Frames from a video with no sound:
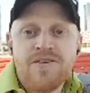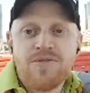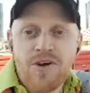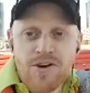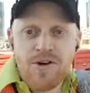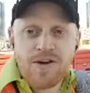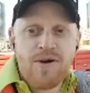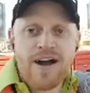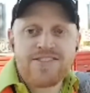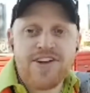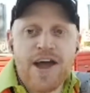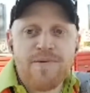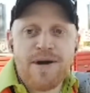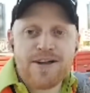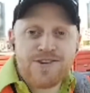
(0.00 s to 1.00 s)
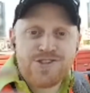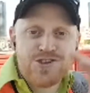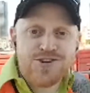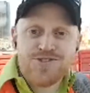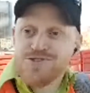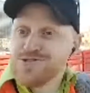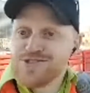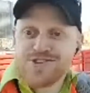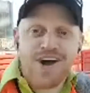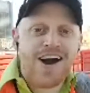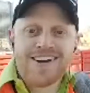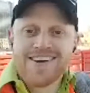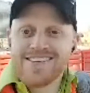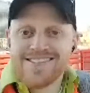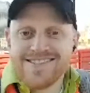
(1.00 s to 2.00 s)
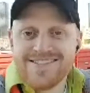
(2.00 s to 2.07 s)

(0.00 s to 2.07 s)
real quick while I tie my shoe, start